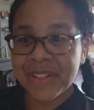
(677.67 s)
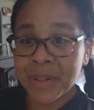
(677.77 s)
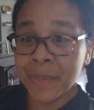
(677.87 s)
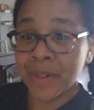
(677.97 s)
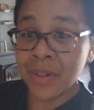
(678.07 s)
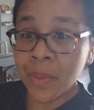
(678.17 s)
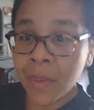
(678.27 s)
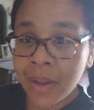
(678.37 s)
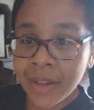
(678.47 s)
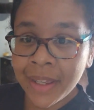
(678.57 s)
so we went on a
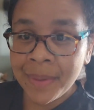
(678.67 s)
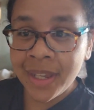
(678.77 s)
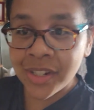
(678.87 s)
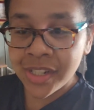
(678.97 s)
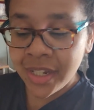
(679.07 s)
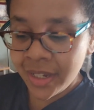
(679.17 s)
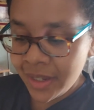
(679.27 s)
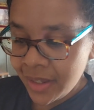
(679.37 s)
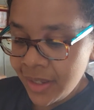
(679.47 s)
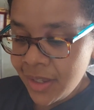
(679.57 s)
walk and we
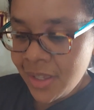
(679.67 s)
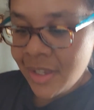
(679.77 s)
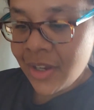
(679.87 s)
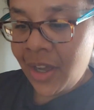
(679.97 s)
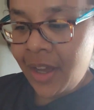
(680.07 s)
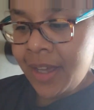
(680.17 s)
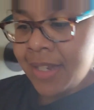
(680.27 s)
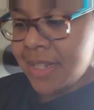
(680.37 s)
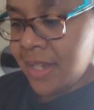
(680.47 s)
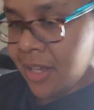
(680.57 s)
actually
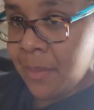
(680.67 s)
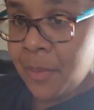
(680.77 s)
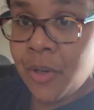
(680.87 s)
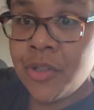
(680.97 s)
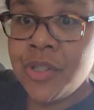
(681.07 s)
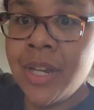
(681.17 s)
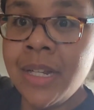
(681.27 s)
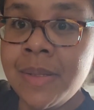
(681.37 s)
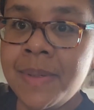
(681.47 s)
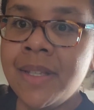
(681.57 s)
got a couple grocery
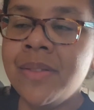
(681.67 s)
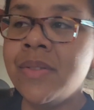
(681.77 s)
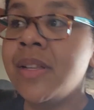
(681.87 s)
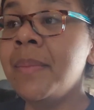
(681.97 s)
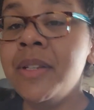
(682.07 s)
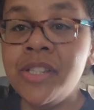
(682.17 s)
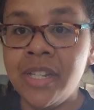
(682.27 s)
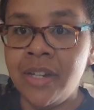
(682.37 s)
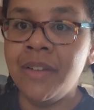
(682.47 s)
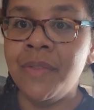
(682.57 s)
items because there's not
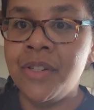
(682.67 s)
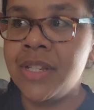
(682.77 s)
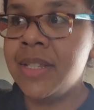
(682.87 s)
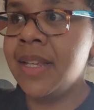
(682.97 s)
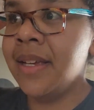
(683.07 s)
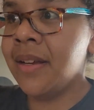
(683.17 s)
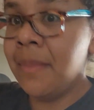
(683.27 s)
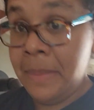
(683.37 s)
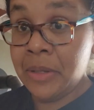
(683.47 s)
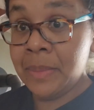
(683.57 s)
much here for just
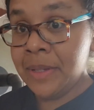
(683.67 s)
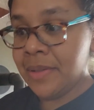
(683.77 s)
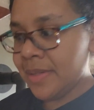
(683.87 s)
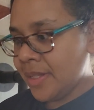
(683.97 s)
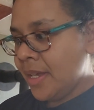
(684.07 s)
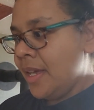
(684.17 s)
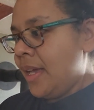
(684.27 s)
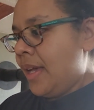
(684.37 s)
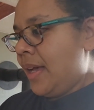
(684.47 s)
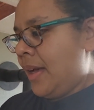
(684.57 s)
like meal meals.
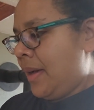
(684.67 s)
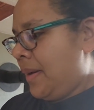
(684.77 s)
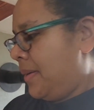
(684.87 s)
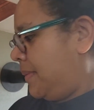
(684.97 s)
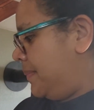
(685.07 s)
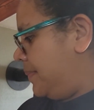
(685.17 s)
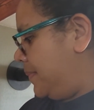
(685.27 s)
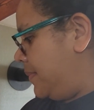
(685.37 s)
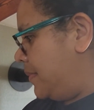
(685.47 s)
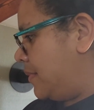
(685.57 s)

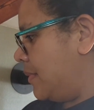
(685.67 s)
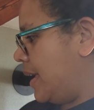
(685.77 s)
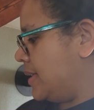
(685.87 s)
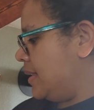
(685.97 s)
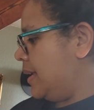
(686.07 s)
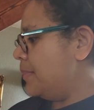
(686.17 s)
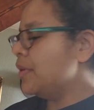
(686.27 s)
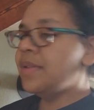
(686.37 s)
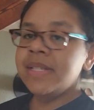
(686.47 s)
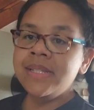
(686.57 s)
Um, as in like
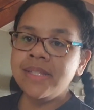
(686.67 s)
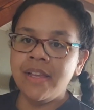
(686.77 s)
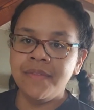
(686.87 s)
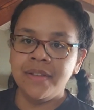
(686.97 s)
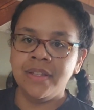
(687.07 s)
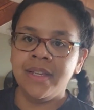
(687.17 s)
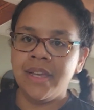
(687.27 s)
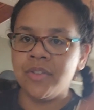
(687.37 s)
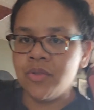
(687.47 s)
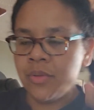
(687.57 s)
protein stuff and
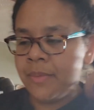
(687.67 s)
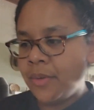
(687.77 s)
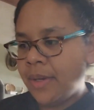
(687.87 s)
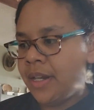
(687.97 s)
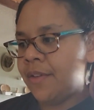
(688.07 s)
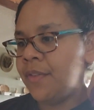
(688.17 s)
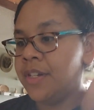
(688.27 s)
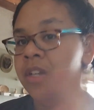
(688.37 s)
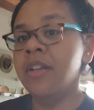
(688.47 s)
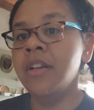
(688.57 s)
like actual meal right now
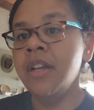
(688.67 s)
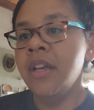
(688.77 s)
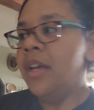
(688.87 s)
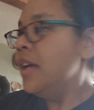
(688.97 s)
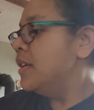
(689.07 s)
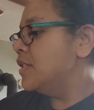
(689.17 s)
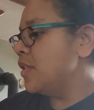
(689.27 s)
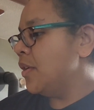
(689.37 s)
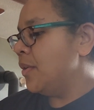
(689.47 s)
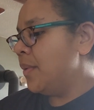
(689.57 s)
for dinner.
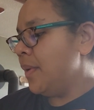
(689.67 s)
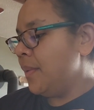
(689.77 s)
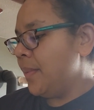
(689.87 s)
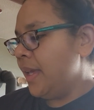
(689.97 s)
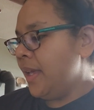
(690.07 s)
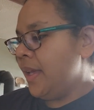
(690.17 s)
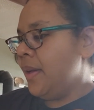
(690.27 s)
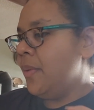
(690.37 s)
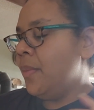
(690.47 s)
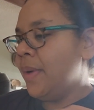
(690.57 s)
So
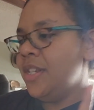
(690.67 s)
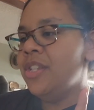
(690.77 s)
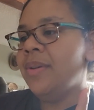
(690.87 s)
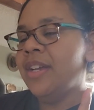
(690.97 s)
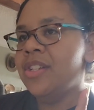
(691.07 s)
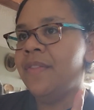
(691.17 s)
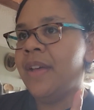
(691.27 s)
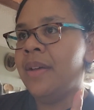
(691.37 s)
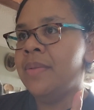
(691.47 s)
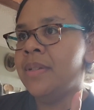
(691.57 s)
we went to, actually
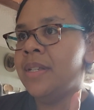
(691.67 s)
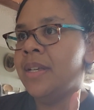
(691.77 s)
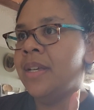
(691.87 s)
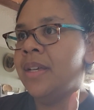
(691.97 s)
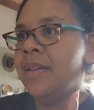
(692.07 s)
found